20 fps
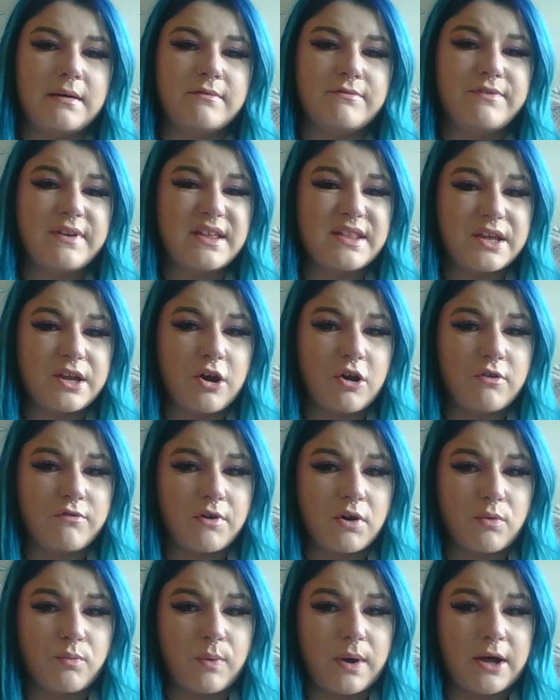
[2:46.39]
feeling
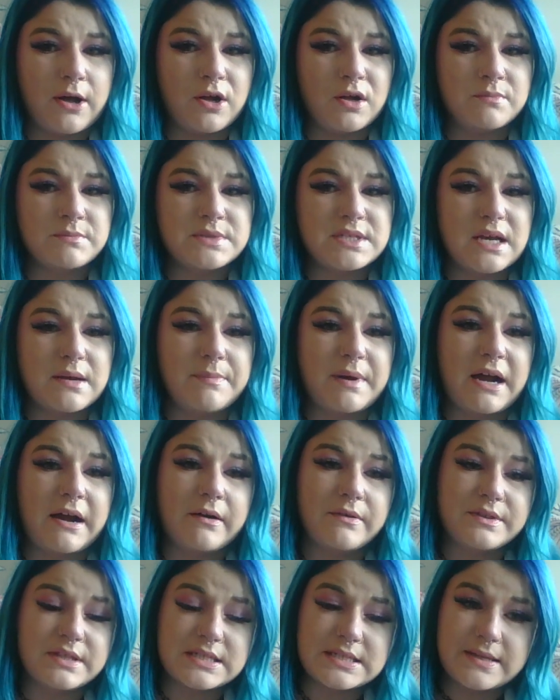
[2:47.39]
overwhelmed
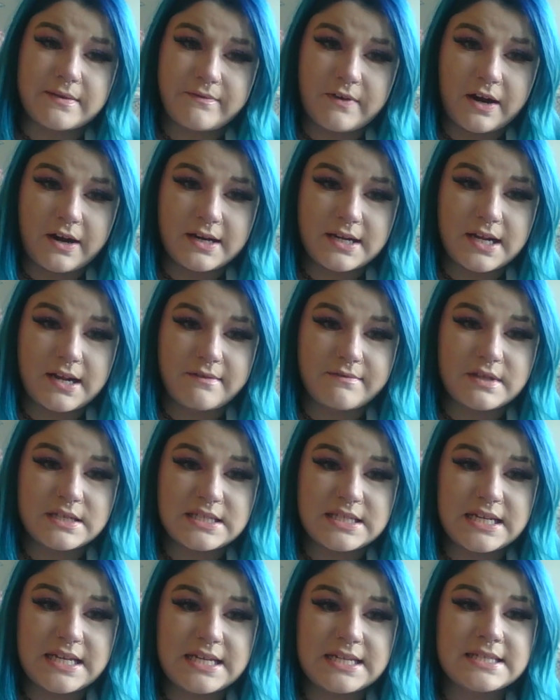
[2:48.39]
about the severity of the
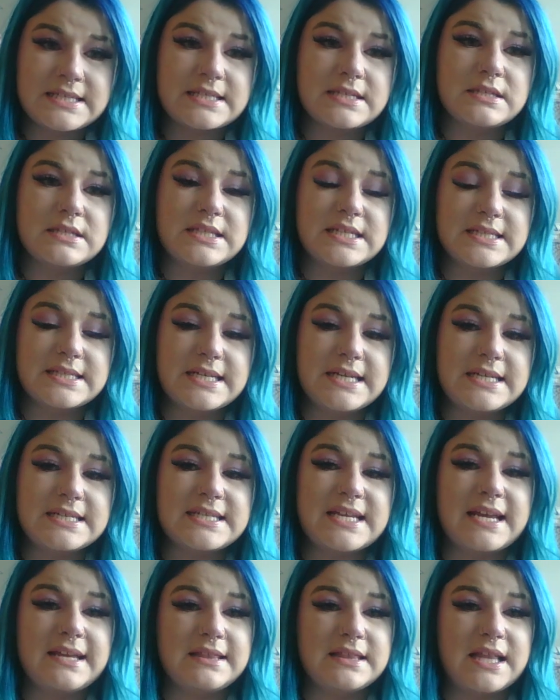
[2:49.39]
disease
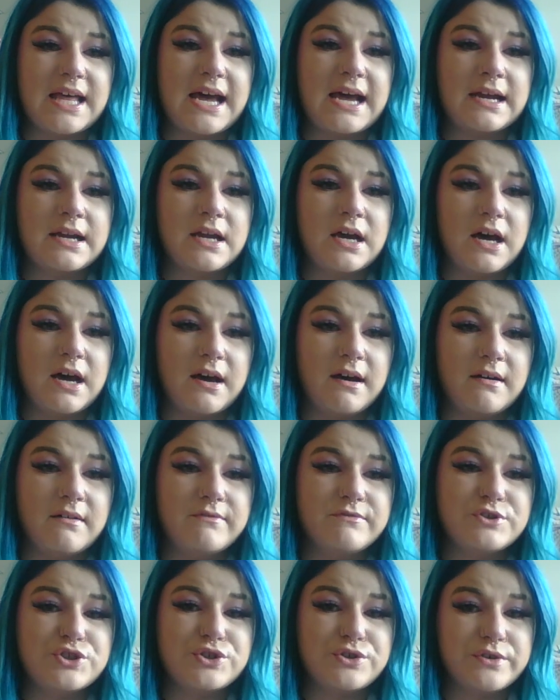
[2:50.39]
and lack
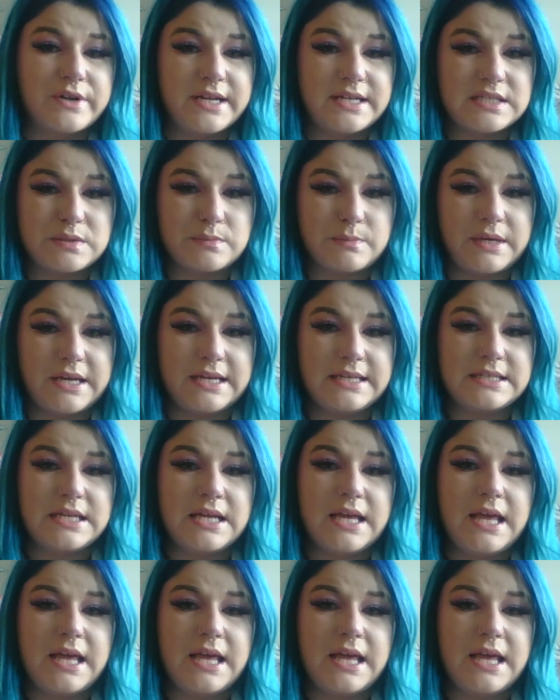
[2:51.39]
of treatment.